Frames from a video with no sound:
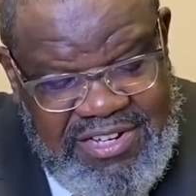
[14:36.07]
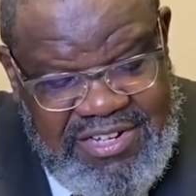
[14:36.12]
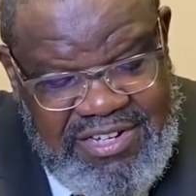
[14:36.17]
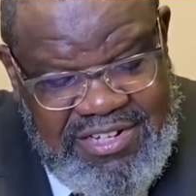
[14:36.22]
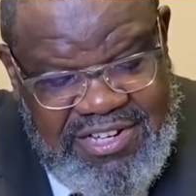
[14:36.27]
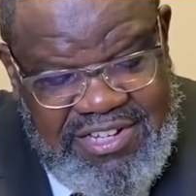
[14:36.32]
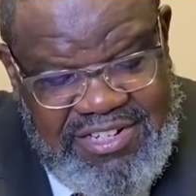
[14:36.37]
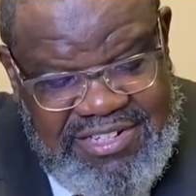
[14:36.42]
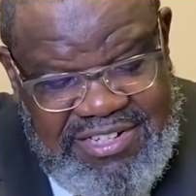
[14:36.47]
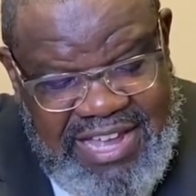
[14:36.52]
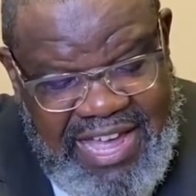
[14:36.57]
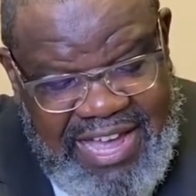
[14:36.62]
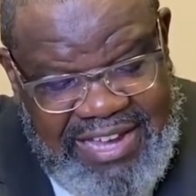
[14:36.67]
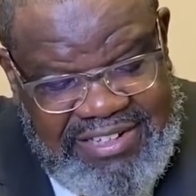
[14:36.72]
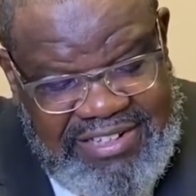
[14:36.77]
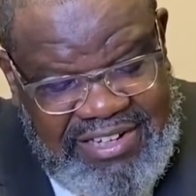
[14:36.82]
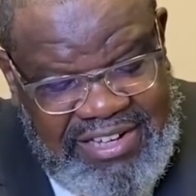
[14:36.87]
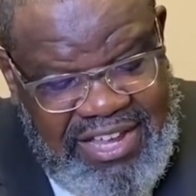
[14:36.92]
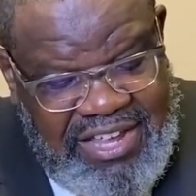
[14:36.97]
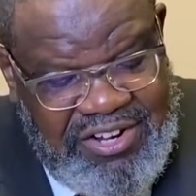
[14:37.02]
could
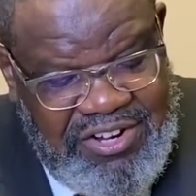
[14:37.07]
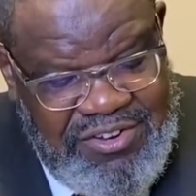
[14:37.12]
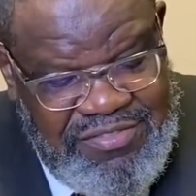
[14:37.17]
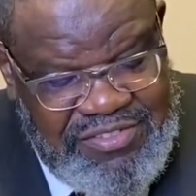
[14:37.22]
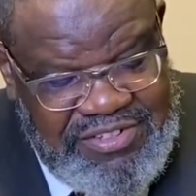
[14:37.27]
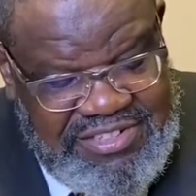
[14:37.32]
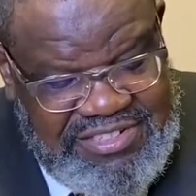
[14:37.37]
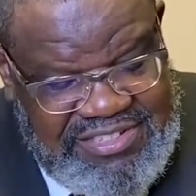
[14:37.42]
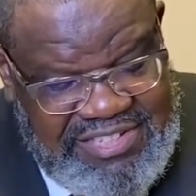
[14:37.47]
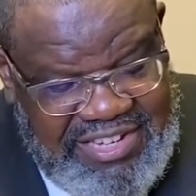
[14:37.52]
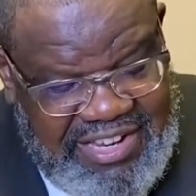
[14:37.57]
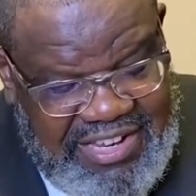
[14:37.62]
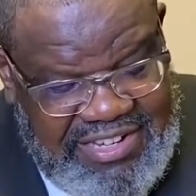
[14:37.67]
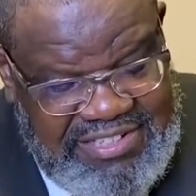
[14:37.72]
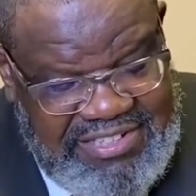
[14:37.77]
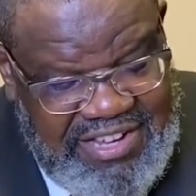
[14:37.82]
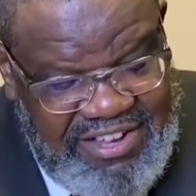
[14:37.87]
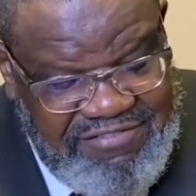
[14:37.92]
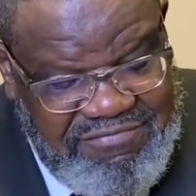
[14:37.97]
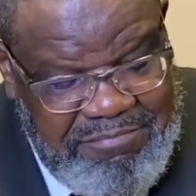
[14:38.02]
not enter the
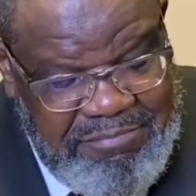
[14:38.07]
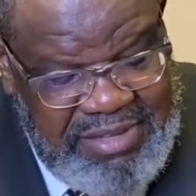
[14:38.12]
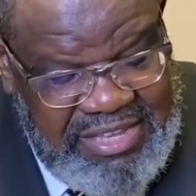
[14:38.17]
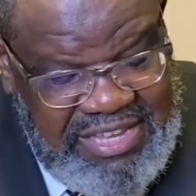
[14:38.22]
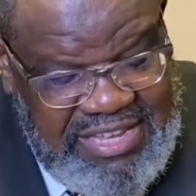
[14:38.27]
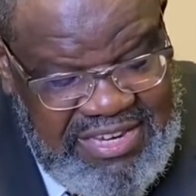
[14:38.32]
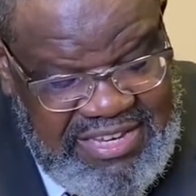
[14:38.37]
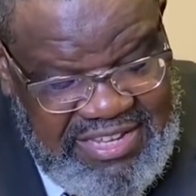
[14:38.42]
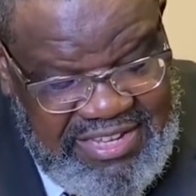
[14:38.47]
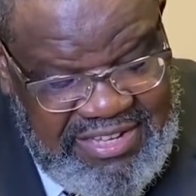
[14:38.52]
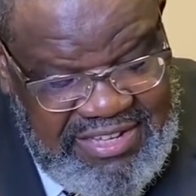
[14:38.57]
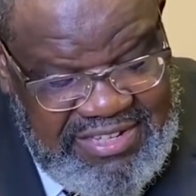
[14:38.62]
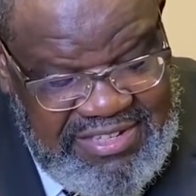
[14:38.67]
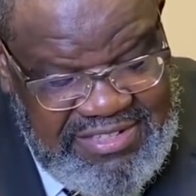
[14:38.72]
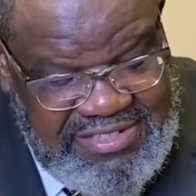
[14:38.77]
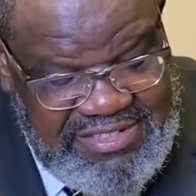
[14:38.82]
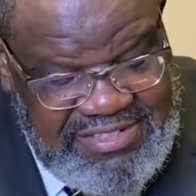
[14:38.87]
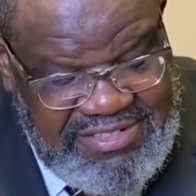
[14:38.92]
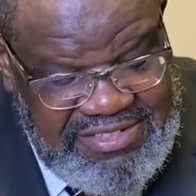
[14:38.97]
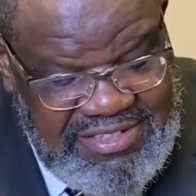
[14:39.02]
tent of
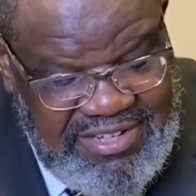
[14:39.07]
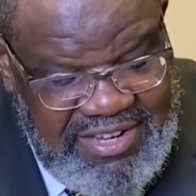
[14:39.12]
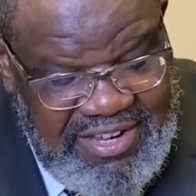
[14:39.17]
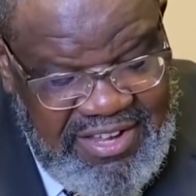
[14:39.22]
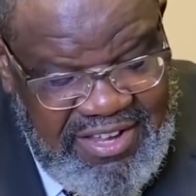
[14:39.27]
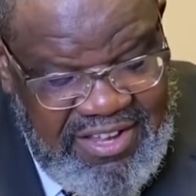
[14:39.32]
meetings